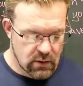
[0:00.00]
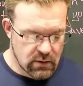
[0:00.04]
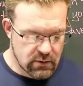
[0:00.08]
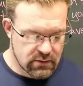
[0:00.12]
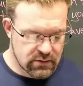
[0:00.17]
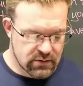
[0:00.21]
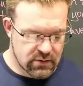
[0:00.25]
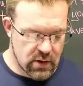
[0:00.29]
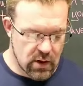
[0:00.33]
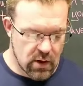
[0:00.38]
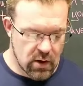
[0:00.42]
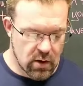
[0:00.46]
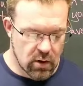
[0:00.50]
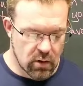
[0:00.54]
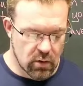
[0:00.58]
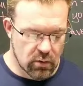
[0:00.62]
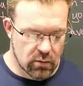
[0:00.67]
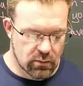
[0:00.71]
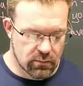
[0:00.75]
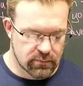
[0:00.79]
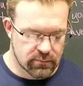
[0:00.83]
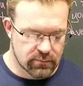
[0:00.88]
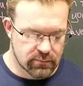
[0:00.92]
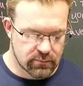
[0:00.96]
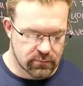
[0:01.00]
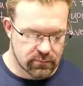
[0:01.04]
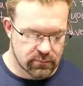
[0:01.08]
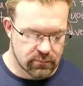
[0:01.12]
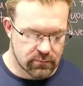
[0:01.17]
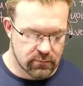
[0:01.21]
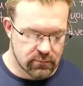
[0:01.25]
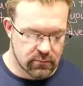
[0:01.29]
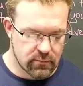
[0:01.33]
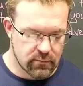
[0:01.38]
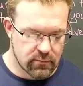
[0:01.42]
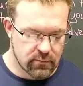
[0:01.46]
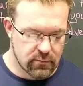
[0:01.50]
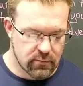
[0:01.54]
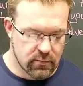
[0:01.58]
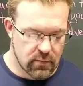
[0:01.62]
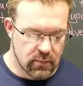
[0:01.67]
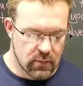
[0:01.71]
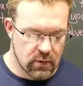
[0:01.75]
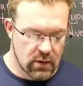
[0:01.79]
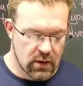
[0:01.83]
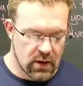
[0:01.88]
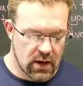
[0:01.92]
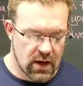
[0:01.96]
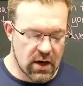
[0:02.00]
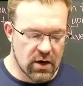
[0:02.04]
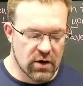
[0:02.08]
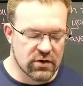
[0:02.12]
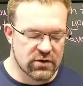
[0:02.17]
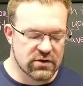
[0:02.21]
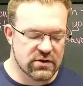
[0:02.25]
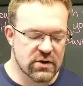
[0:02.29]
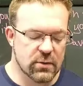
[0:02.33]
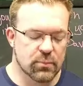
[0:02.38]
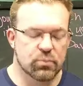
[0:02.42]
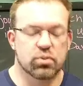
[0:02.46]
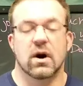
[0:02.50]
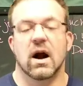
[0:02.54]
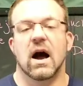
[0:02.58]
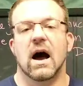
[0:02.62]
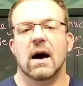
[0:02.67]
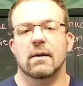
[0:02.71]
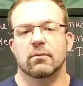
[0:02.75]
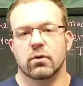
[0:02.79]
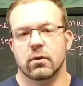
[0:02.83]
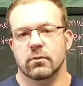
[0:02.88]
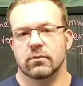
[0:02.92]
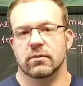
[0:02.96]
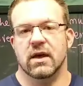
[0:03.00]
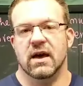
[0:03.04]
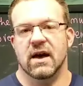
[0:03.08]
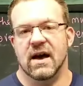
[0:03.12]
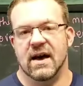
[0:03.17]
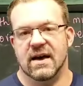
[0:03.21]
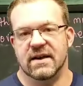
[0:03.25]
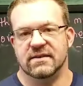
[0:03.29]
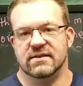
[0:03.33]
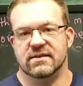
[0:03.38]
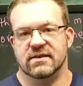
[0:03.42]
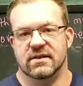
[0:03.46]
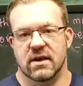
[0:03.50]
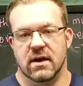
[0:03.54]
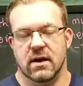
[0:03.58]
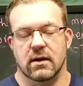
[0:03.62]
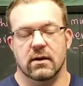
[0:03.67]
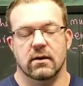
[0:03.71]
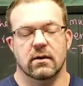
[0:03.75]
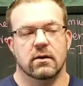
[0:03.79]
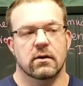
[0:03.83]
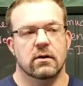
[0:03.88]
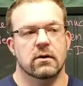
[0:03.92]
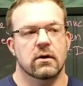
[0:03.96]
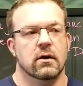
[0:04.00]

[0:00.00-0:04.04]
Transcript: So here's the problem that I see.